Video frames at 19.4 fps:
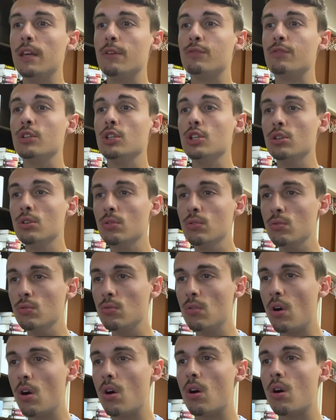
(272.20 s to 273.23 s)
If
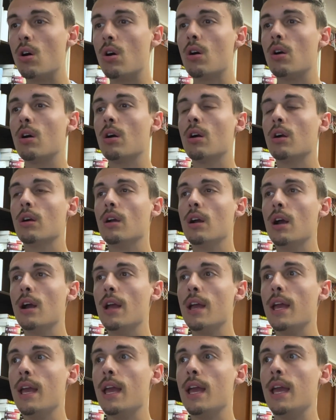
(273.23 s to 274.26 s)
you are
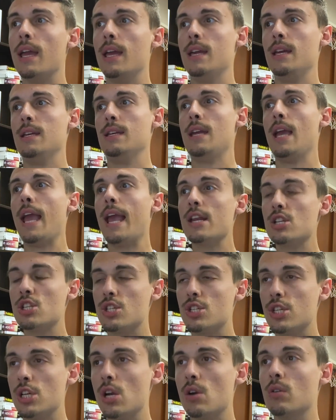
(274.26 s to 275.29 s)
a
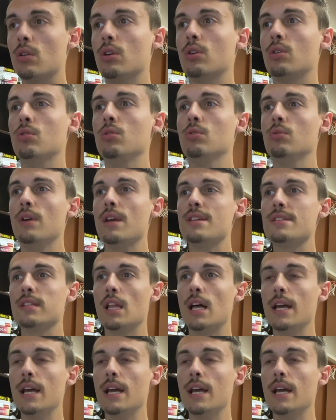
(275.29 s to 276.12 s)
agency owner who is